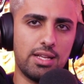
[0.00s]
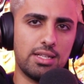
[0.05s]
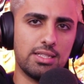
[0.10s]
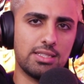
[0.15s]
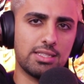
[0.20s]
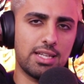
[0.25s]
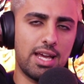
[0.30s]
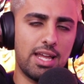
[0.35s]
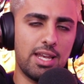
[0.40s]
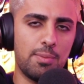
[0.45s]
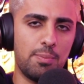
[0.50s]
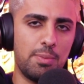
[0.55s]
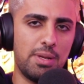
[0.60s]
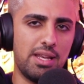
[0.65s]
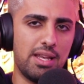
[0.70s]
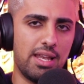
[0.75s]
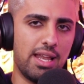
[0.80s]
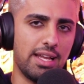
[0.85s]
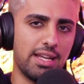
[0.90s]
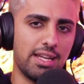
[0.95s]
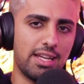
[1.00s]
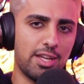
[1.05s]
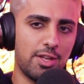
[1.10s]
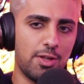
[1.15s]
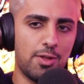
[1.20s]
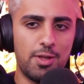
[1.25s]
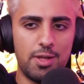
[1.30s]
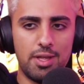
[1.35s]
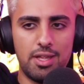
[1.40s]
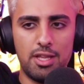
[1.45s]
It's kind of been like
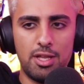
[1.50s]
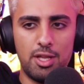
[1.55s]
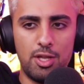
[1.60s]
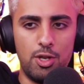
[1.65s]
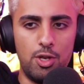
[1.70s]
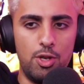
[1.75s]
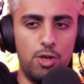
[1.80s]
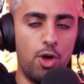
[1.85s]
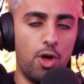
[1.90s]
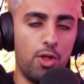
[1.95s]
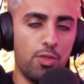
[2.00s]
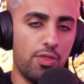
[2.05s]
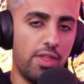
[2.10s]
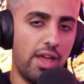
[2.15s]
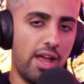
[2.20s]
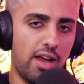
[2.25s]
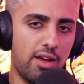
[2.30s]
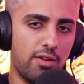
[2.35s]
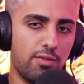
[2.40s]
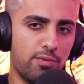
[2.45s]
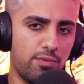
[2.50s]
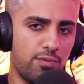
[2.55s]
not there